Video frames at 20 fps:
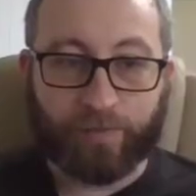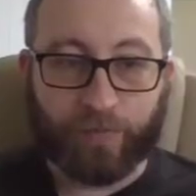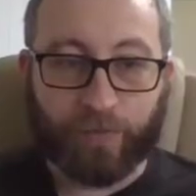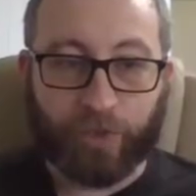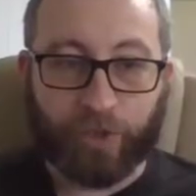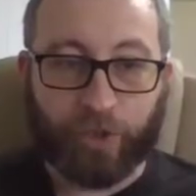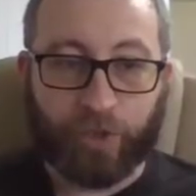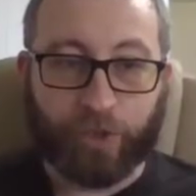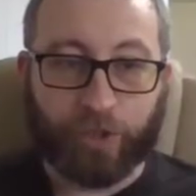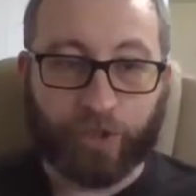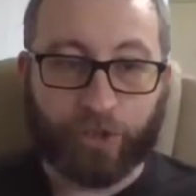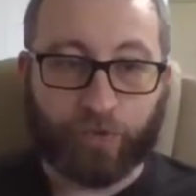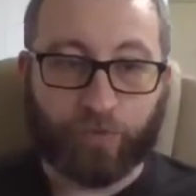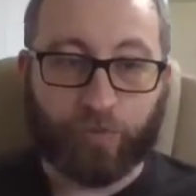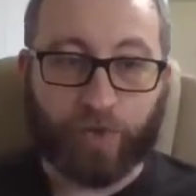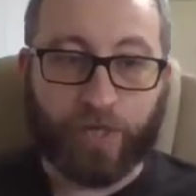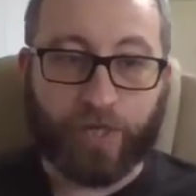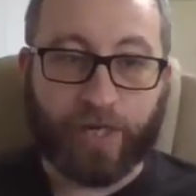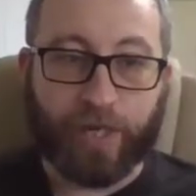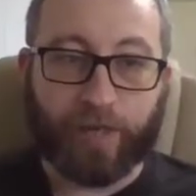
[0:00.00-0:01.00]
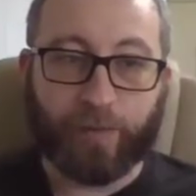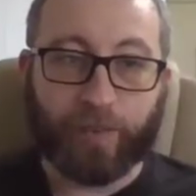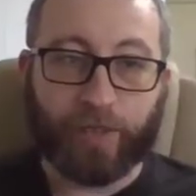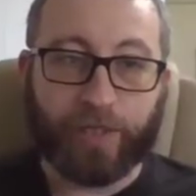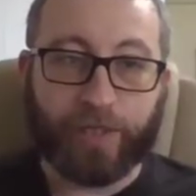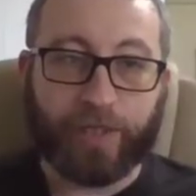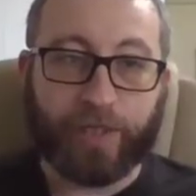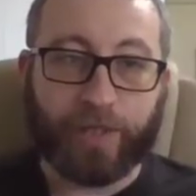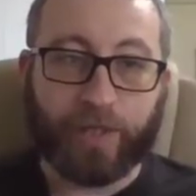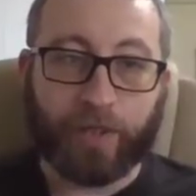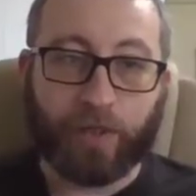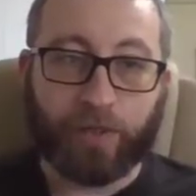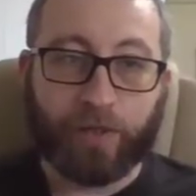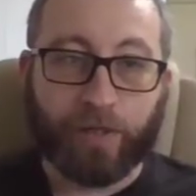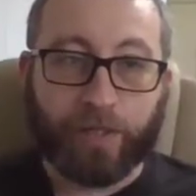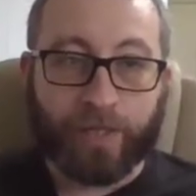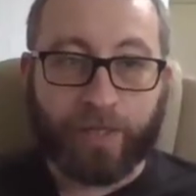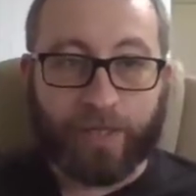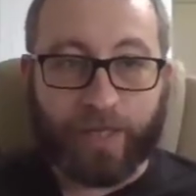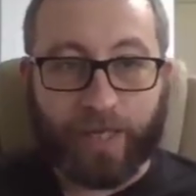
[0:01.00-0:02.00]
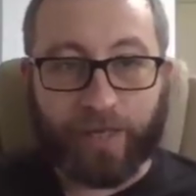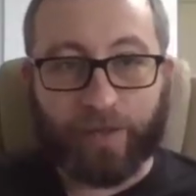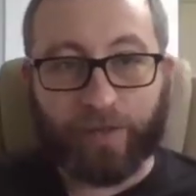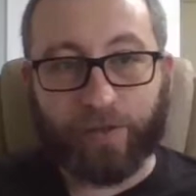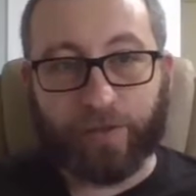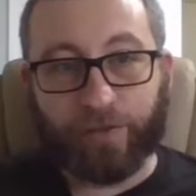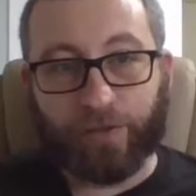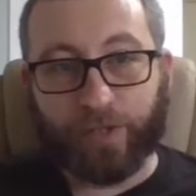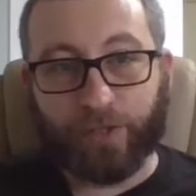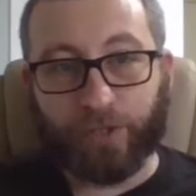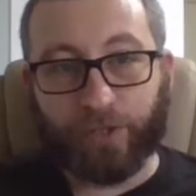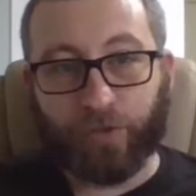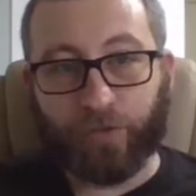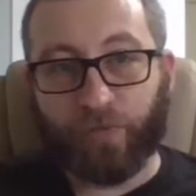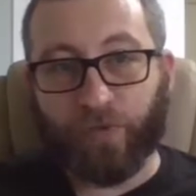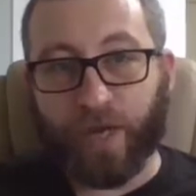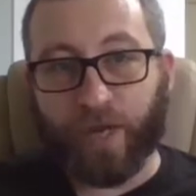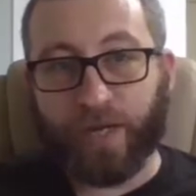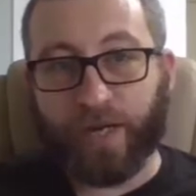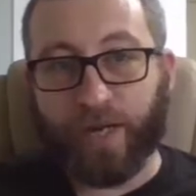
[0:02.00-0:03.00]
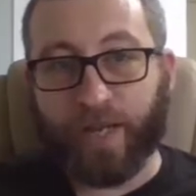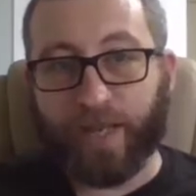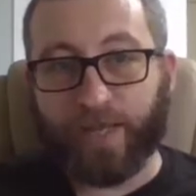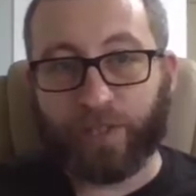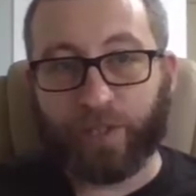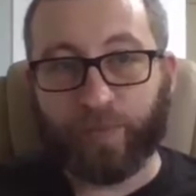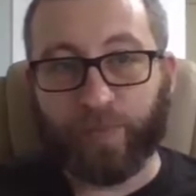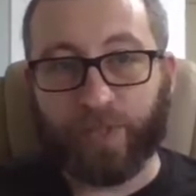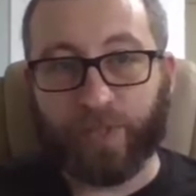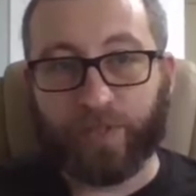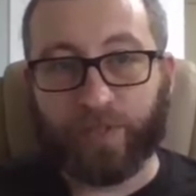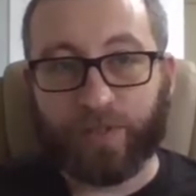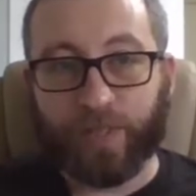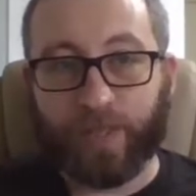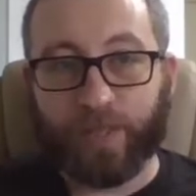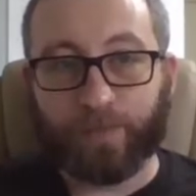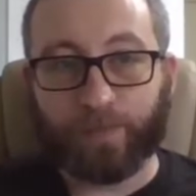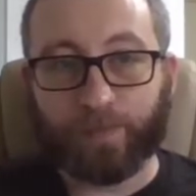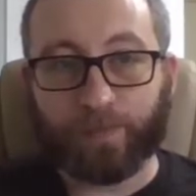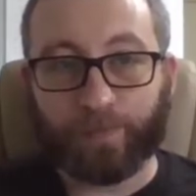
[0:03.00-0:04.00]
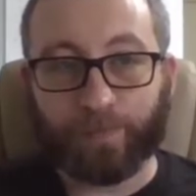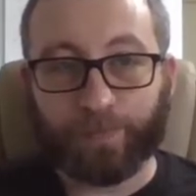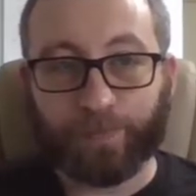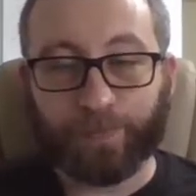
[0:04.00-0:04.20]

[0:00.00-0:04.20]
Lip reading: you can just re-enable it here. And then this define has to be set,